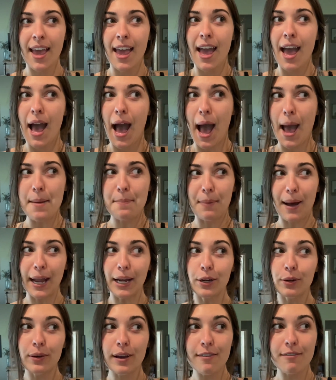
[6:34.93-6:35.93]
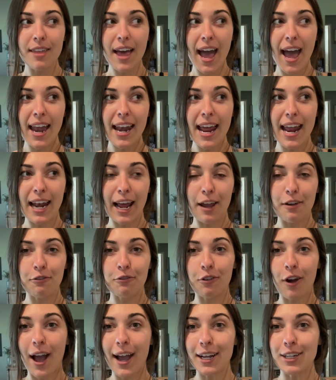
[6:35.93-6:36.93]
I microwave that and I
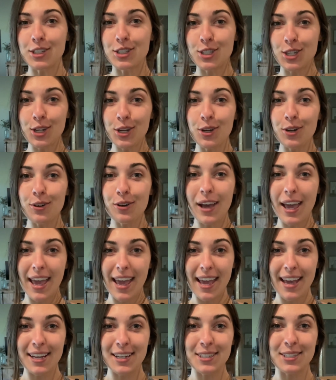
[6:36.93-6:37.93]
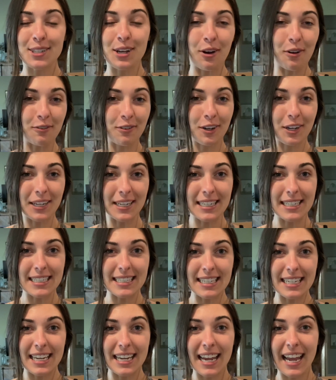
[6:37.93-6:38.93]
fry 2 eggs over
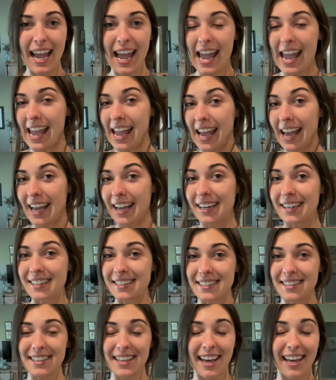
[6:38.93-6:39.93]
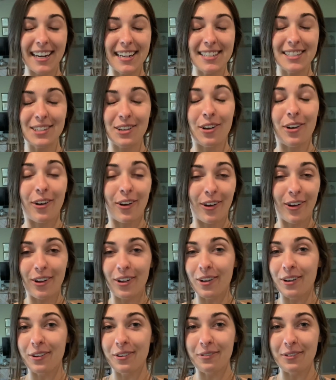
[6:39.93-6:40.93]
easy, and that is
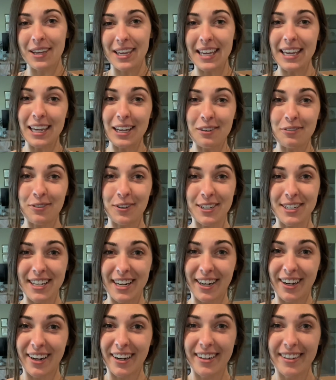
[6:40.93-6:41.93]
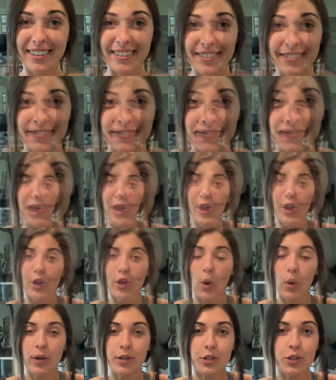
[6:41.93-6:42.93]
all we eat for dinner.
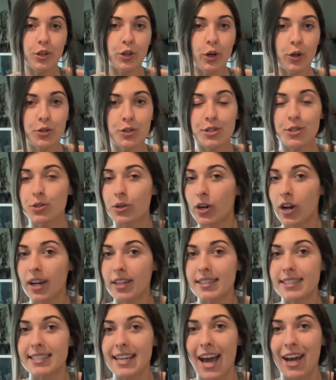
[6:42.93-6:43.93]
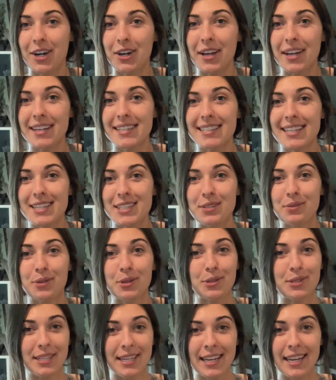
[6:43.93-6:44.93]
Going to the grocery store on Saturdays is a
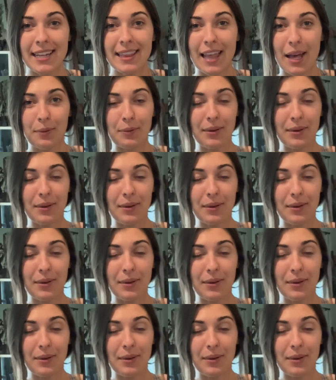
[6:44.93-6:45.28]
routine that we